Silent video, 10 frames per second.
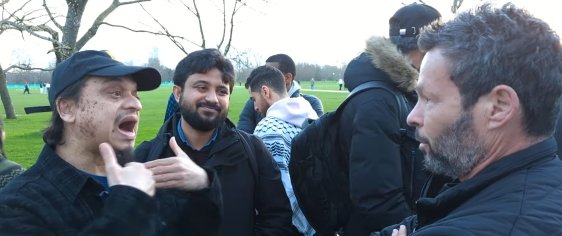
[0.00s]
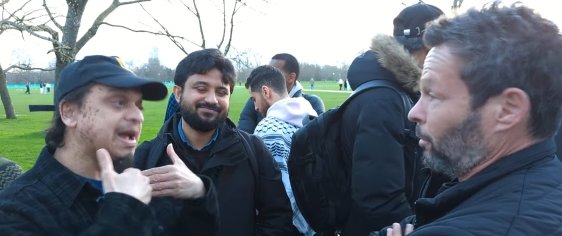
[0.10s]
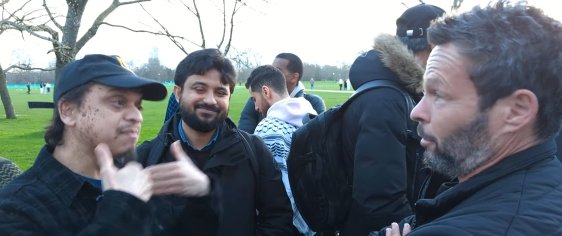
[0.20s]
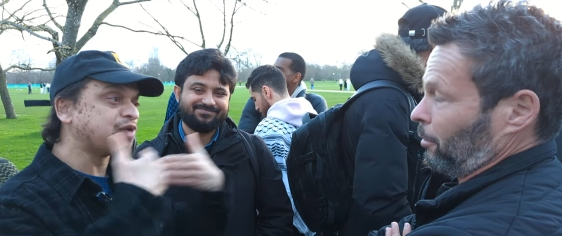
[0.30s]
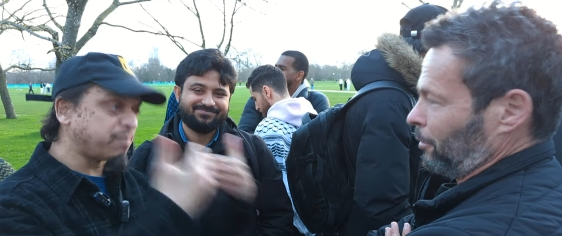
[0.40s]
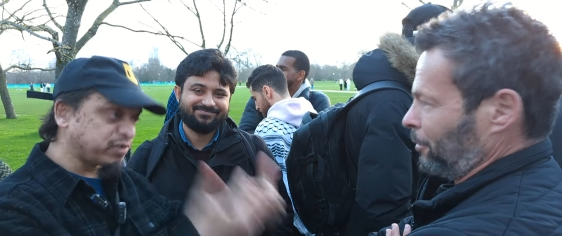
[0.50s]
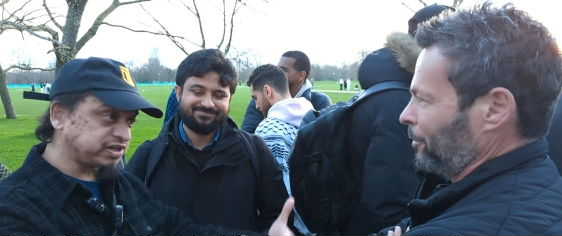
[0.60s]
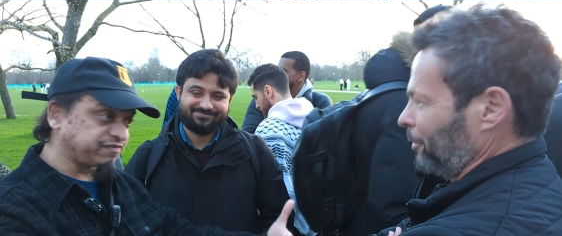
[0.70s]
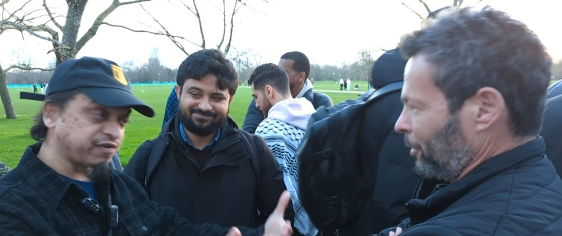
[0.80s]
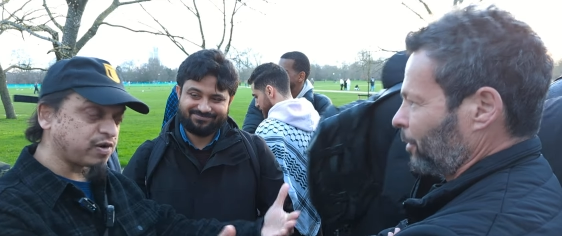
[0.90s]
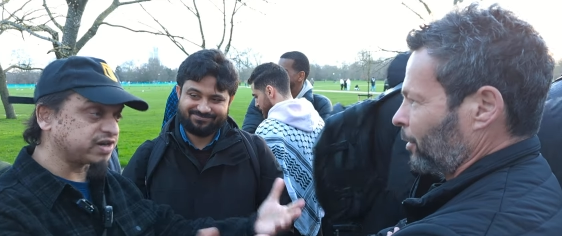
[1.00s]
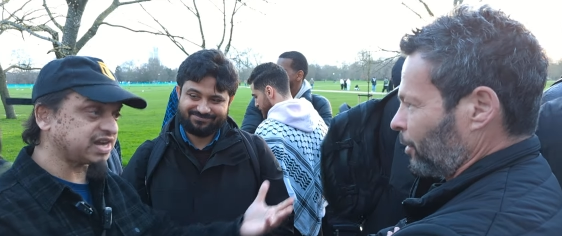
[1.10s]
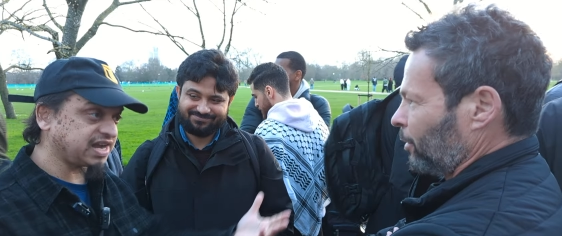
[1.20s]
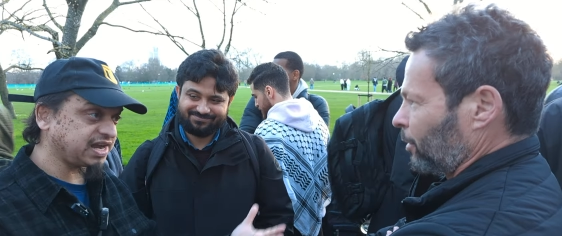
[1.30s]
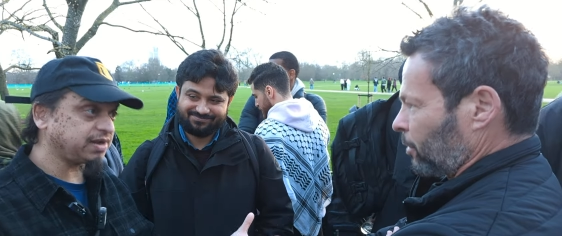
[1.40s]
Speaker 1: I am not putting
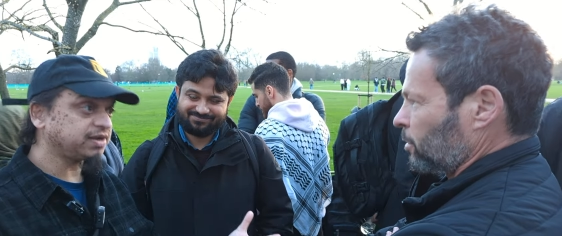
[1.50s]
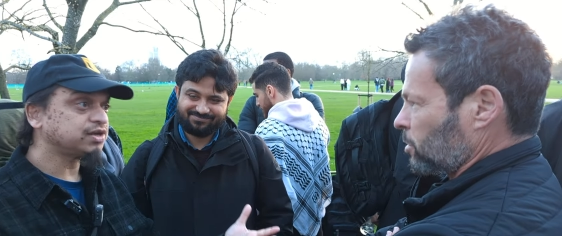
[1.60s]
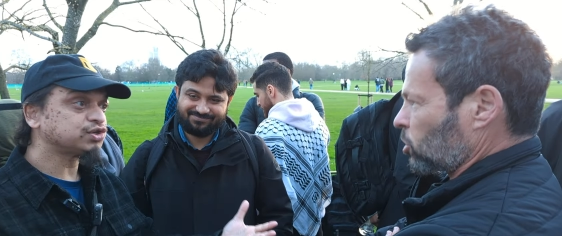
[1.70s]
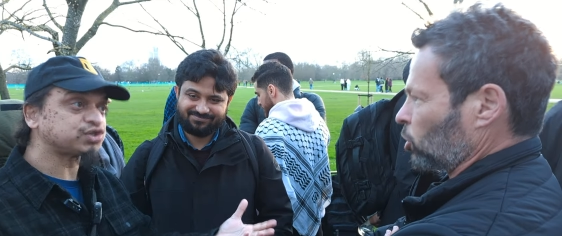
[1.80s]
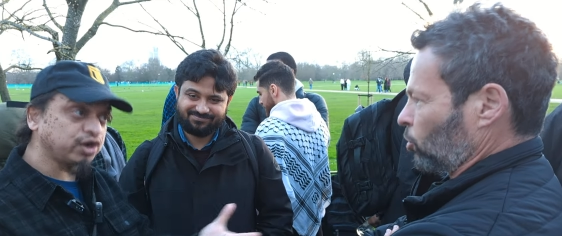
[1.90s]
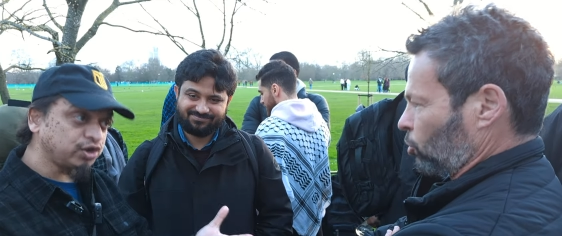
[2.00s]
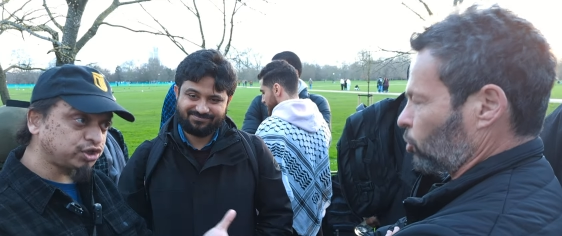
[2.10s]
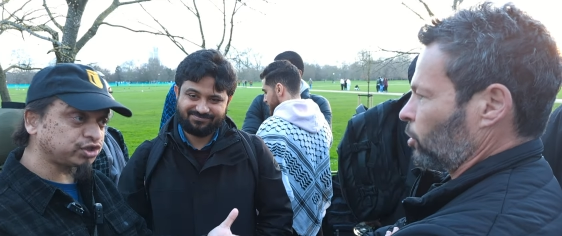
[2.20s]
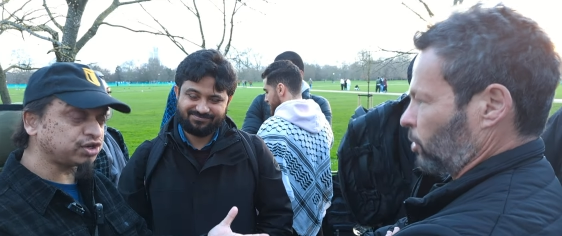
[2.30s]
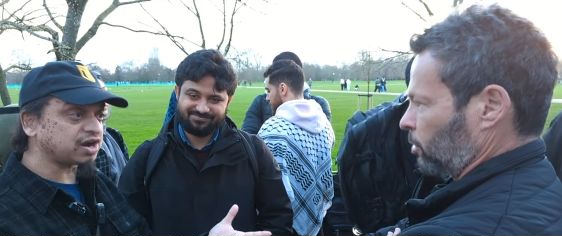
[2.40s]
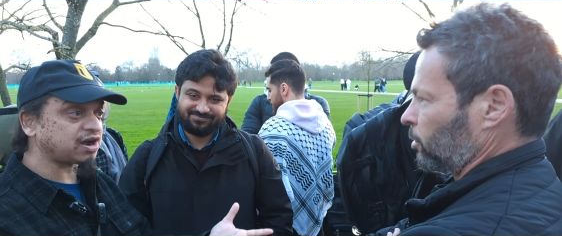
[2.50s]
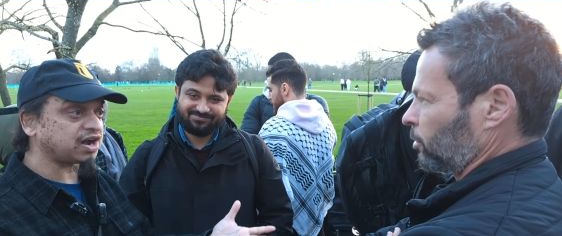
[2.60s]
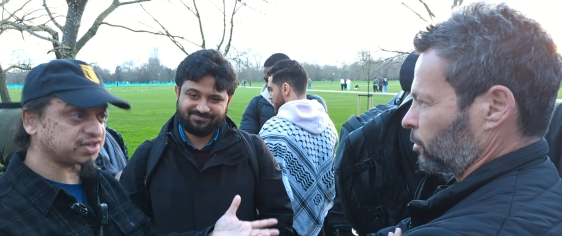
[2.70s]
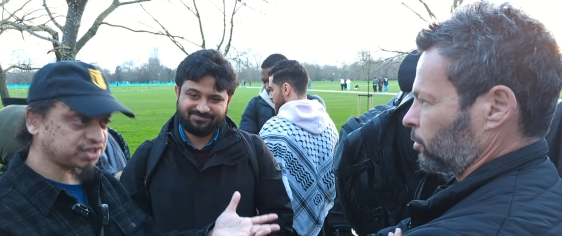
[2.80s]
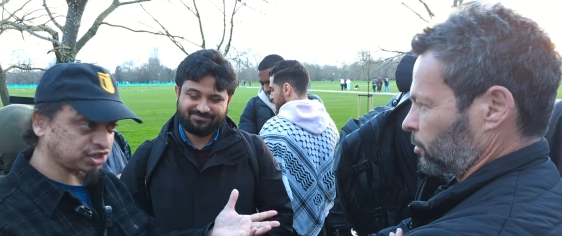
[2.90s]
forward a solution
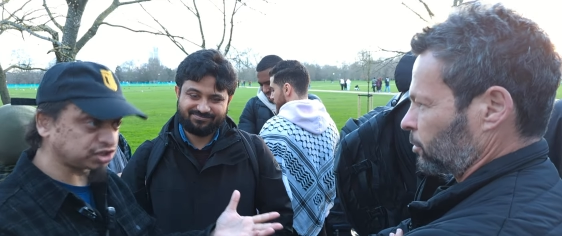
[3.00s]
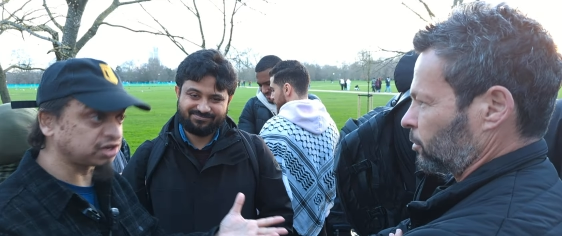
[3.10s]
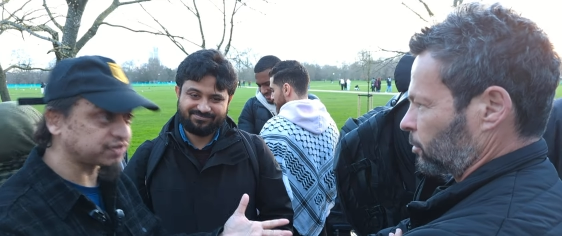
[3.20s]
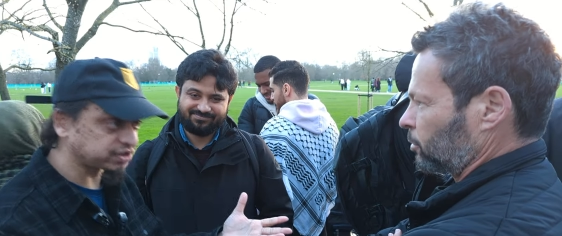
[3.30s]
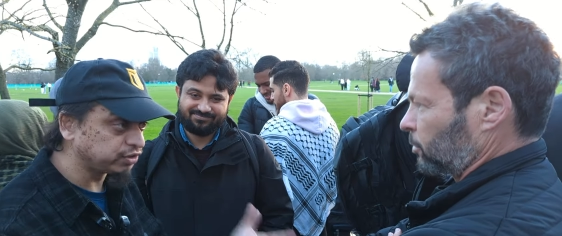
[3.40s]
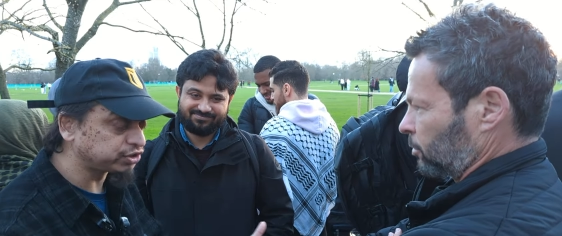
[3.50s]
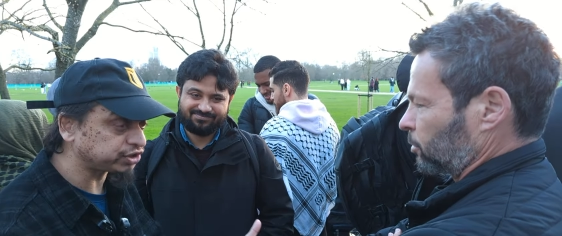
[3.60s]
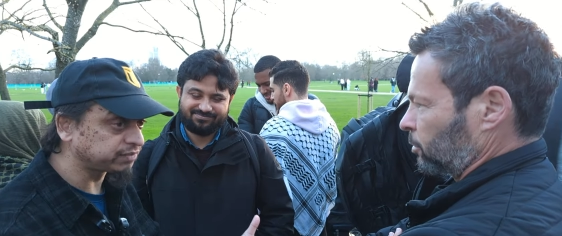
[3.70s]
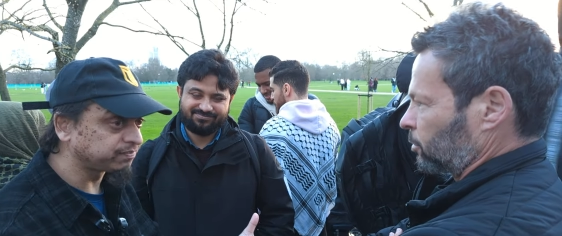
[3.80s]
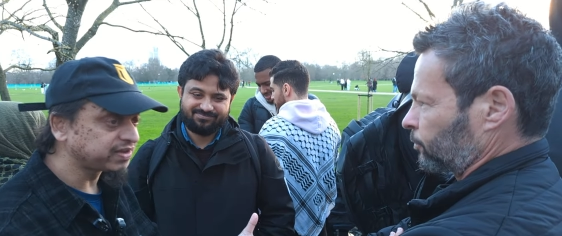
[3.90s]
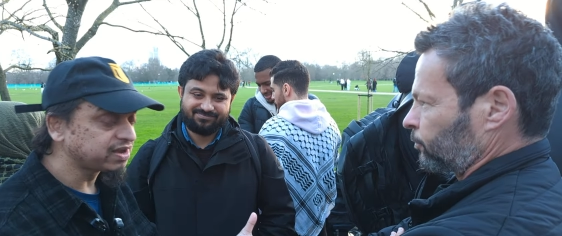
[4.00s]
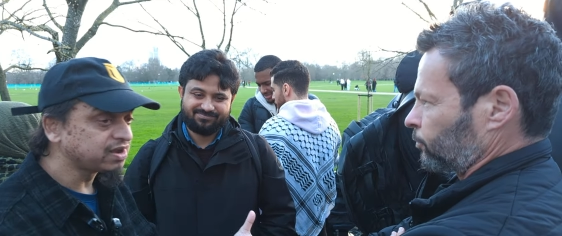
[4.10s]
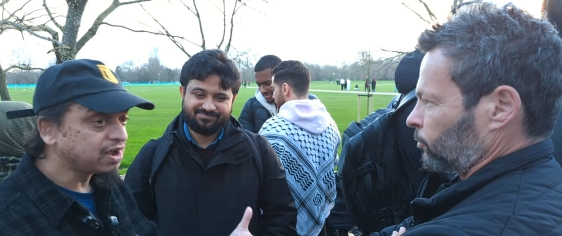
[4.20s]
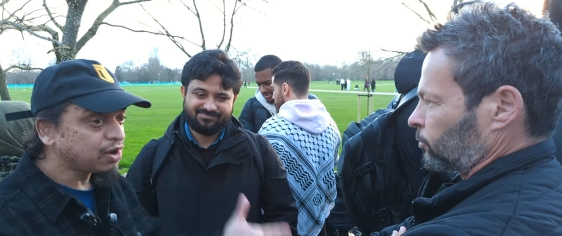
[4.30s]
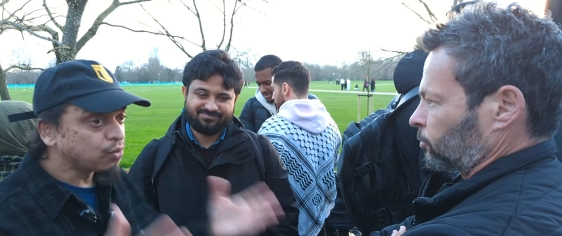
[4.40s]
or a suggestion of a solution
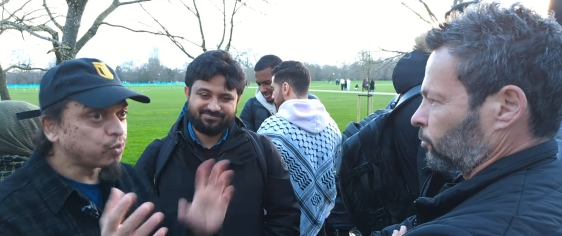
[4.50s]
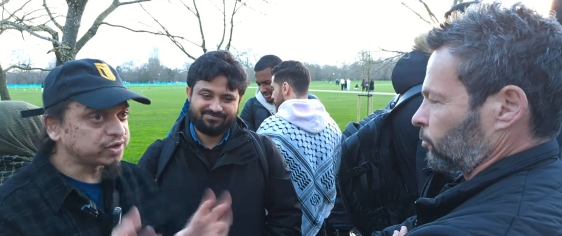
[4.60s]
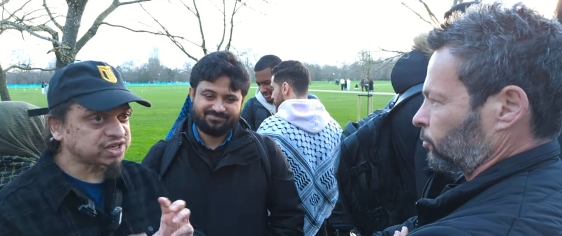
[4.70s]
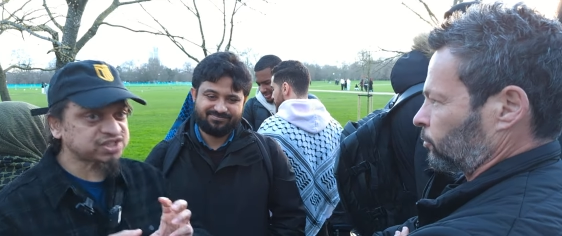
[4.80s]
which